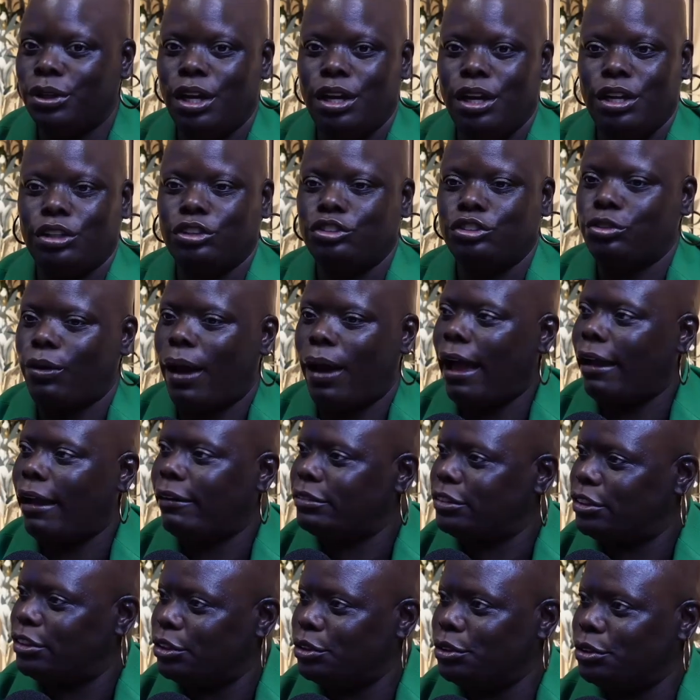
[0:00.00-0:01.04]
drive
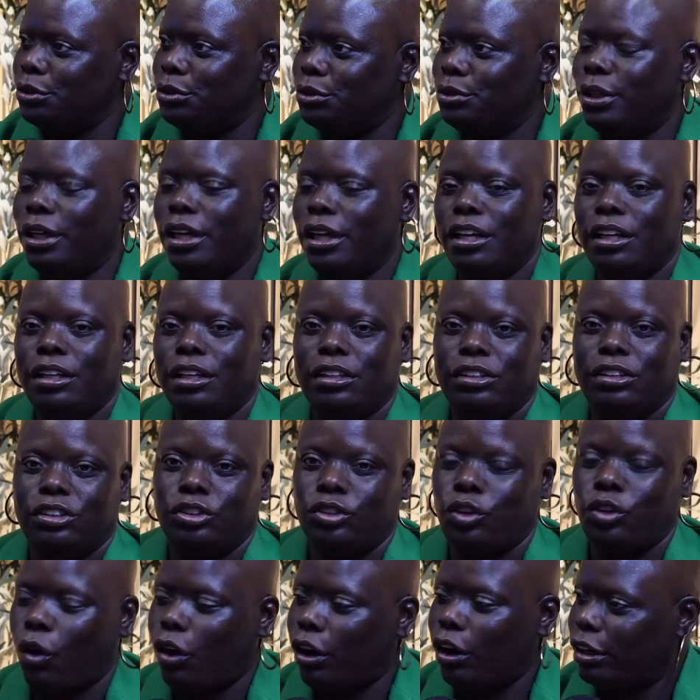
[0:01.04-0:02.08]
to,
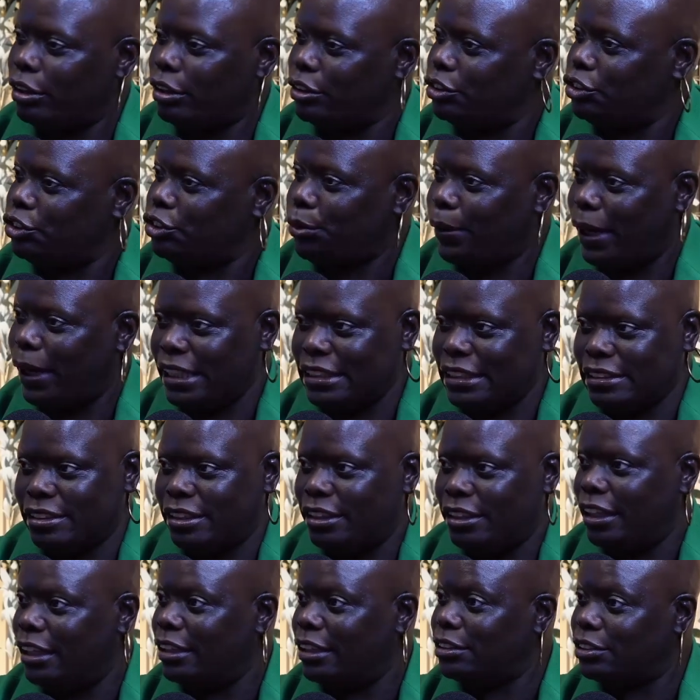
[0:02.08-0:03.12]
dart transit
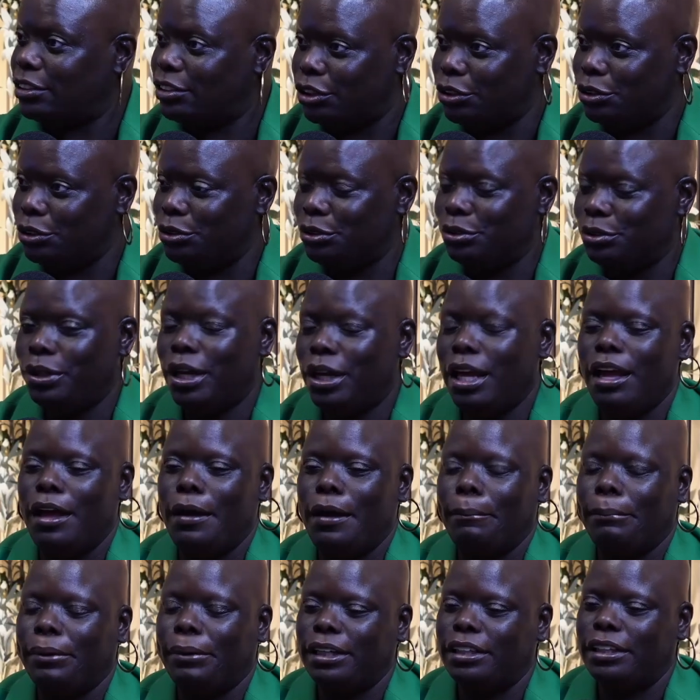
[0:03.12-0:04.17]
into,
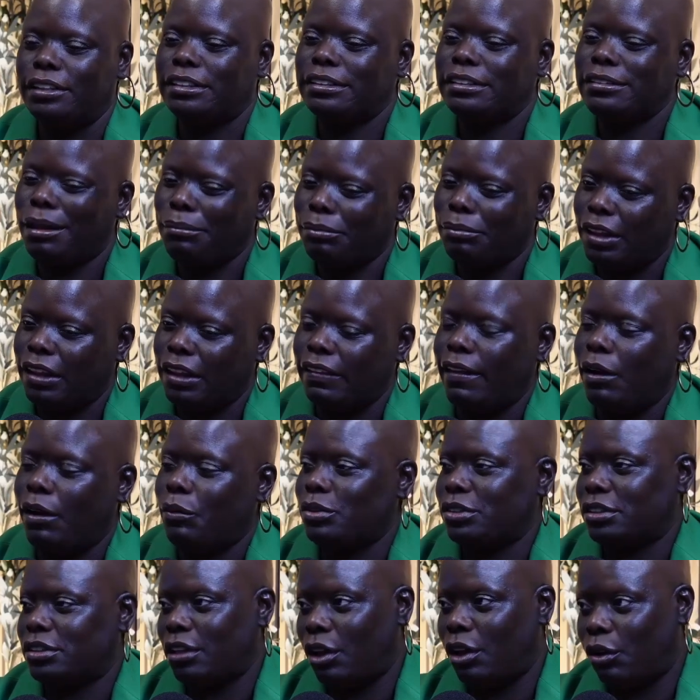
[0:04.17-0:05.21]
but something that
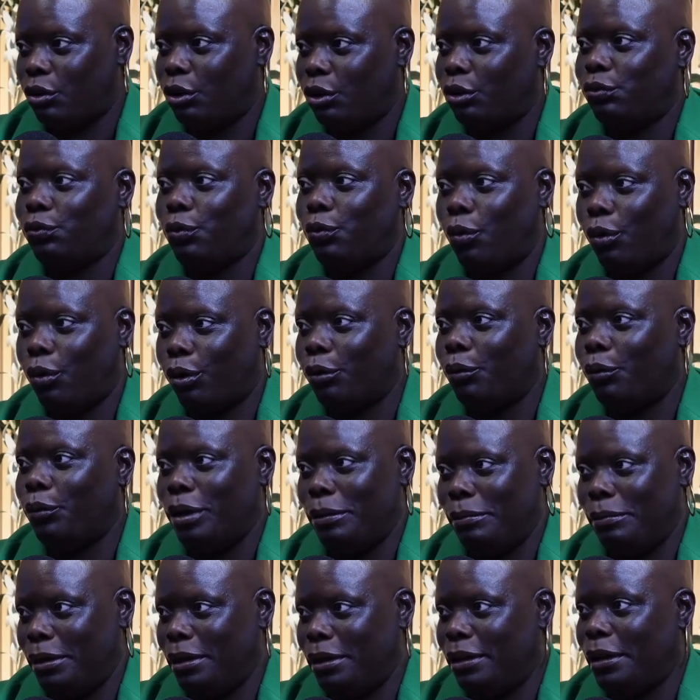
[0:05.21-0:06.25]
was local for
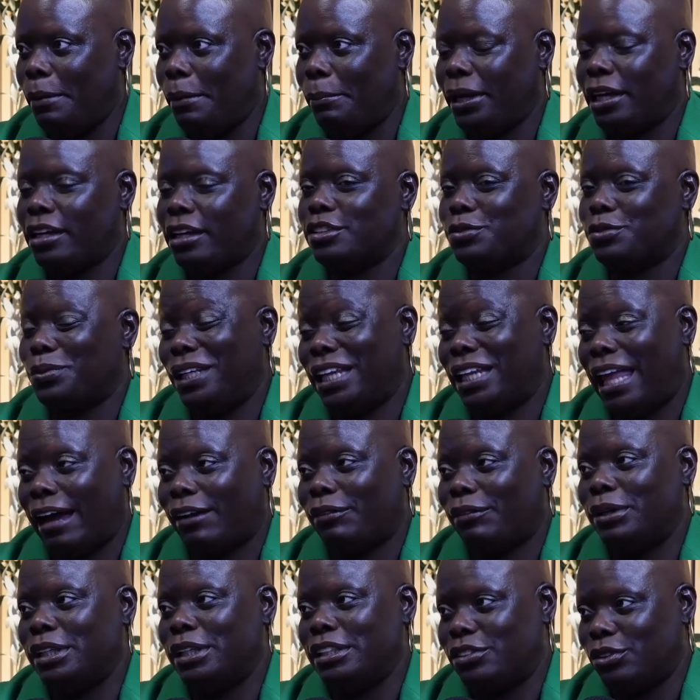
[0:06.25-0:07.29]
women because we lack
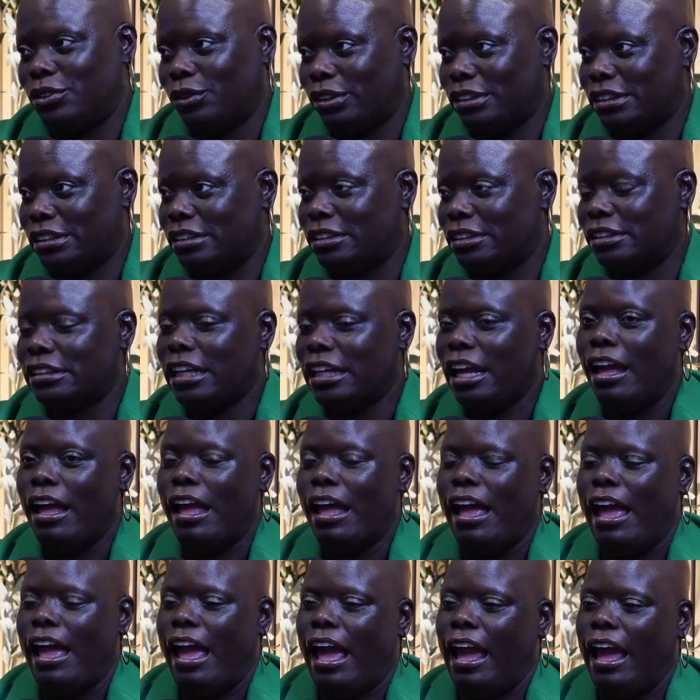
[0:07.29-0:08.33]
resources.
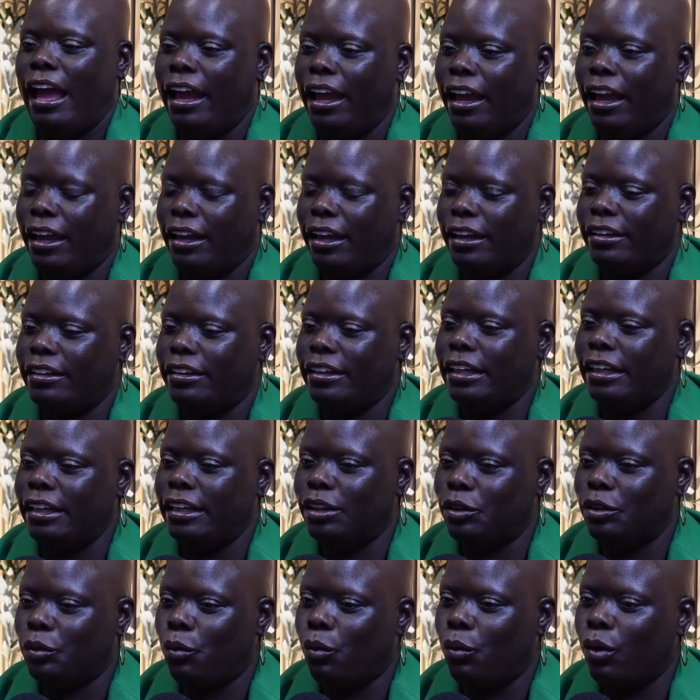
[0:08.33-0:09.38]
And
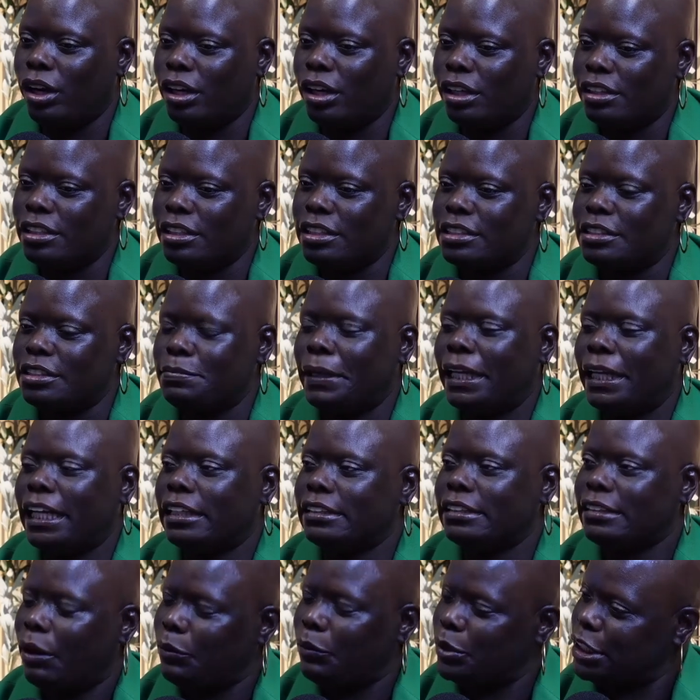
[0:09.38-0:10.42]
it was because
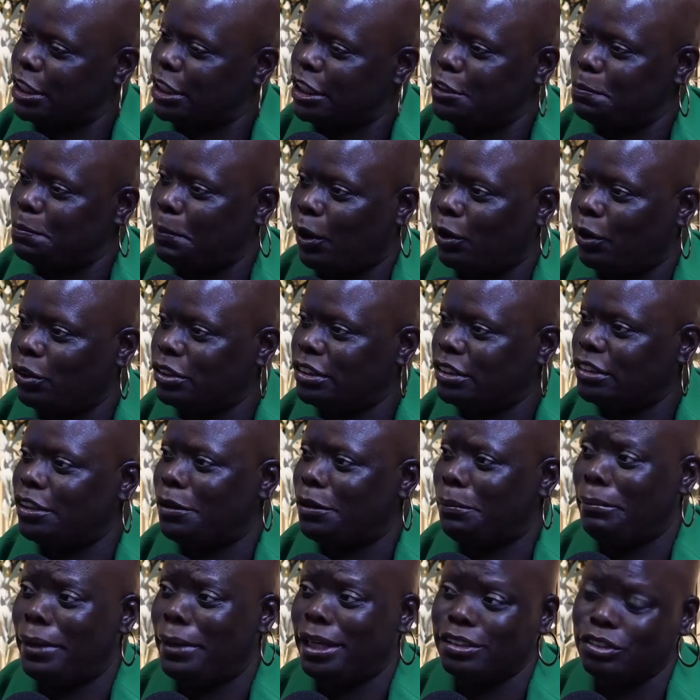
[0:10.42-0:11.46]
I was exposed to
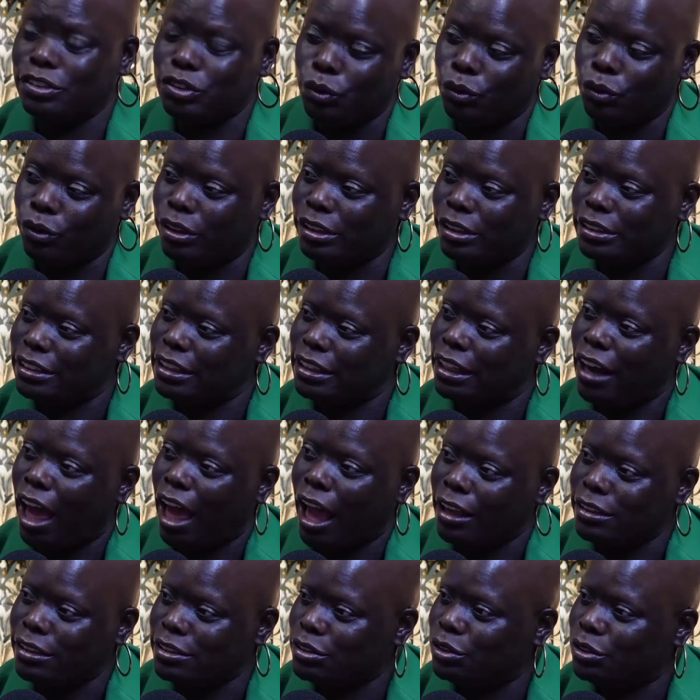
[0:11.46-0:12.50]
mentors in
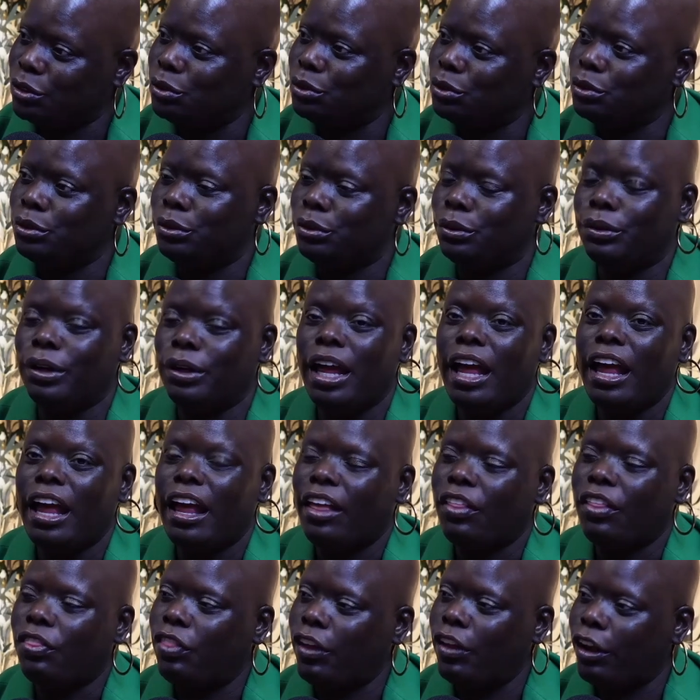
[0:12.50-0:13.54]
high school,
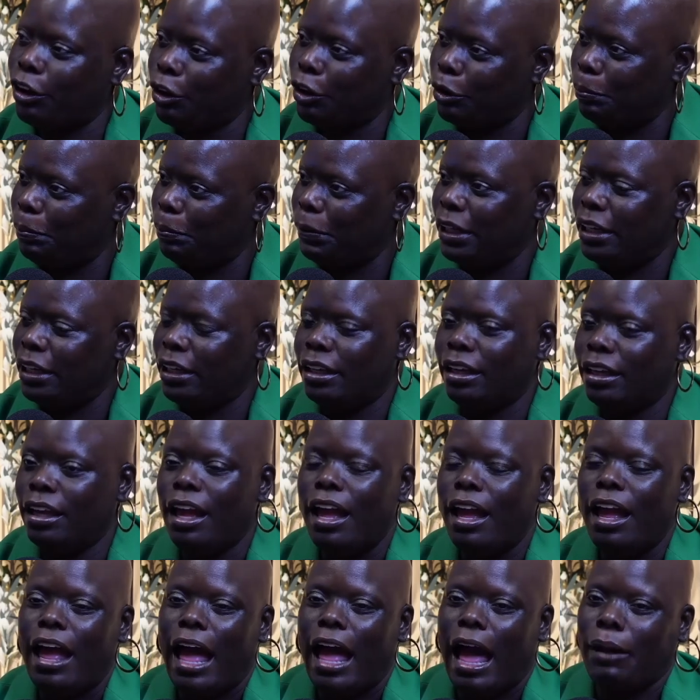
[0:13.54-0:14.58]
therapy.
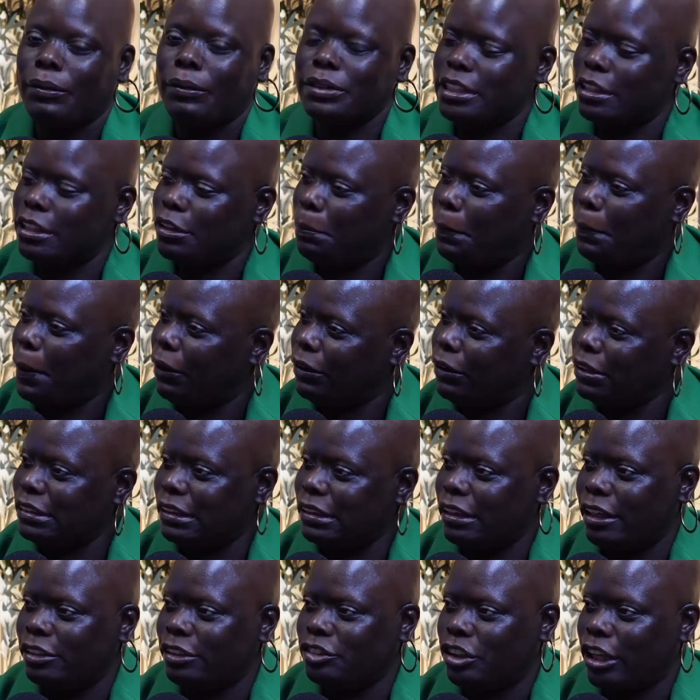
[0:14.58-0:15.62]
I was in the Parents in
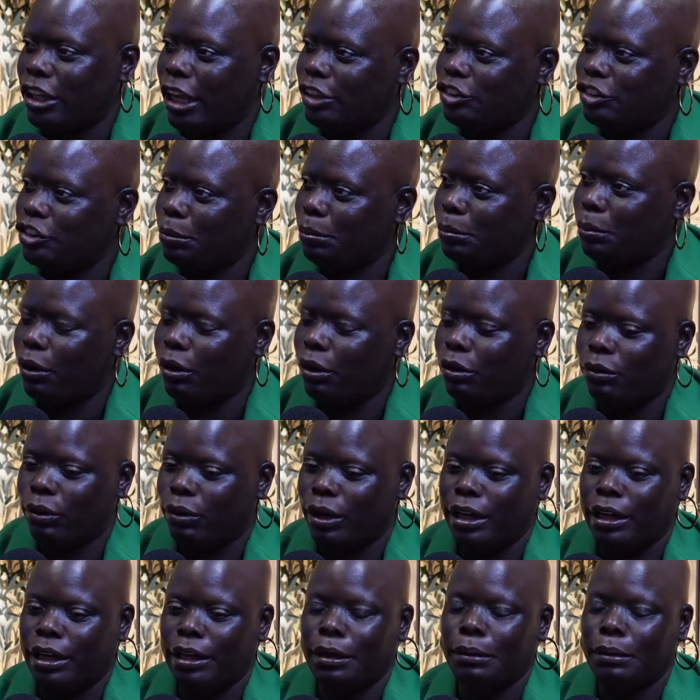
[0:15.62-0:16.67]
Education
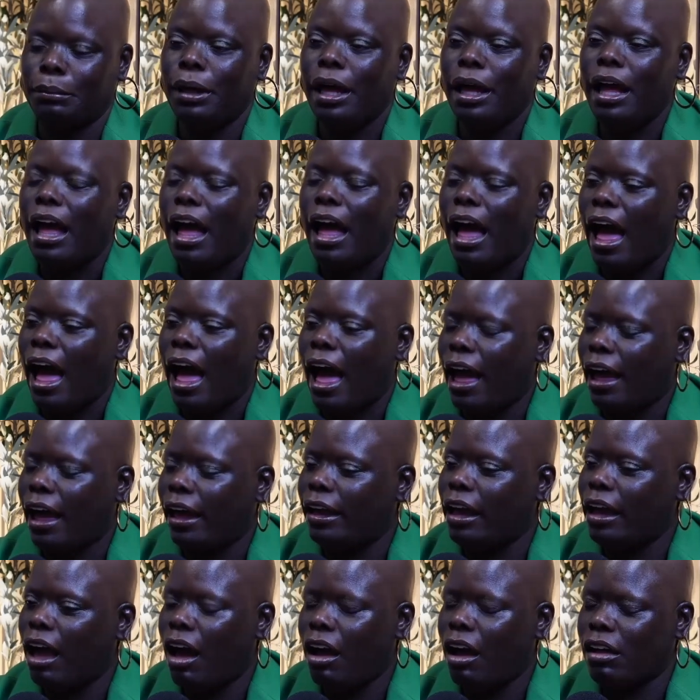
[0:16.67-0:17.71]
program. I
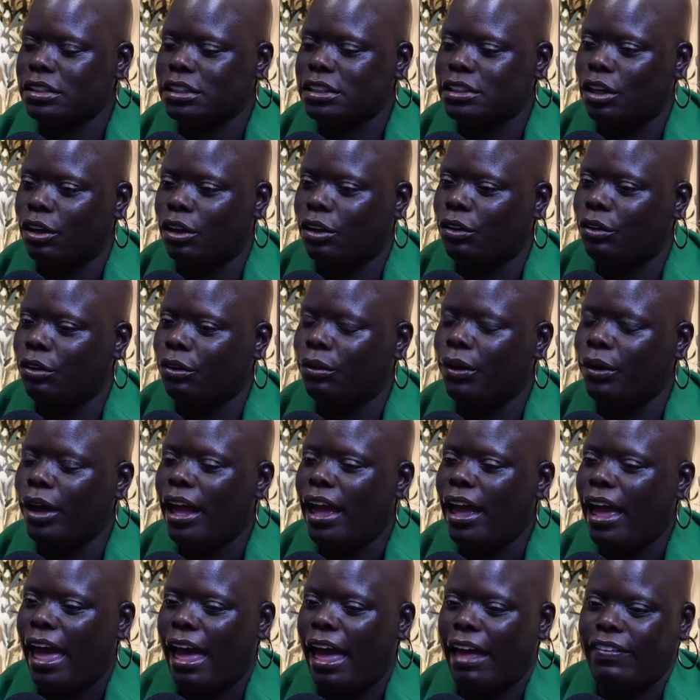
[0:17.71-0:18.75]
also
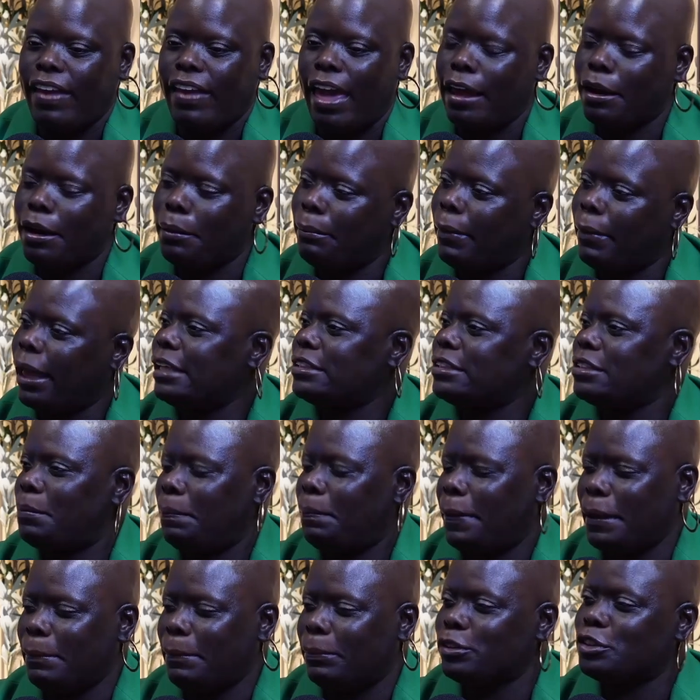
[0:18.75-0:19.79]
have had amazing
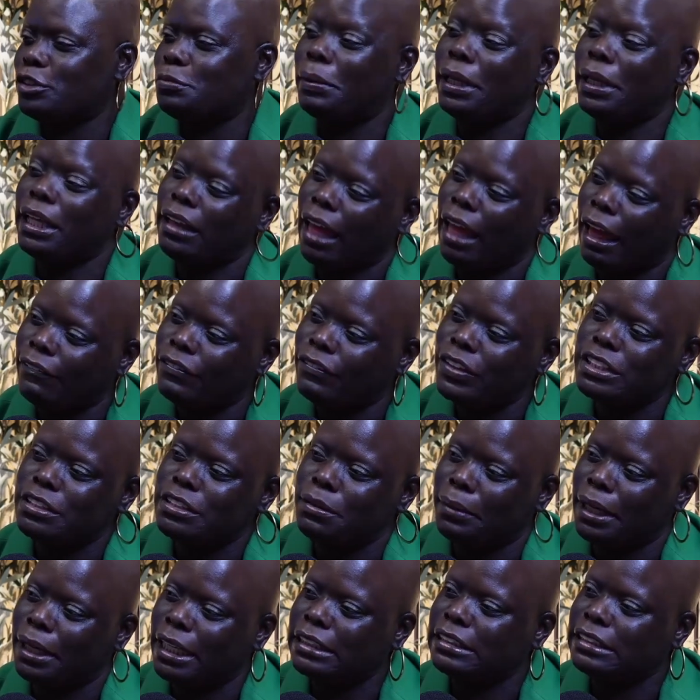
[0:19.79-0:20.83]
people speak life into
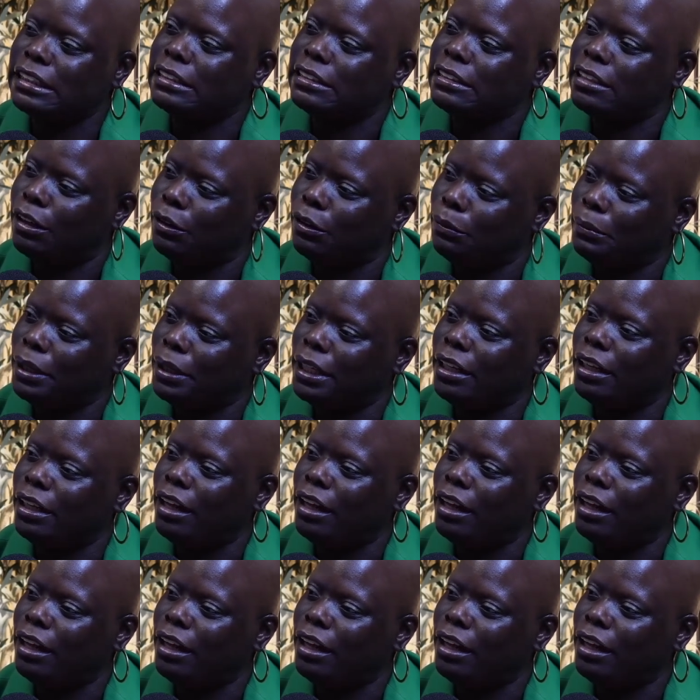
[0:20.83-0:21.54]
me and to tell me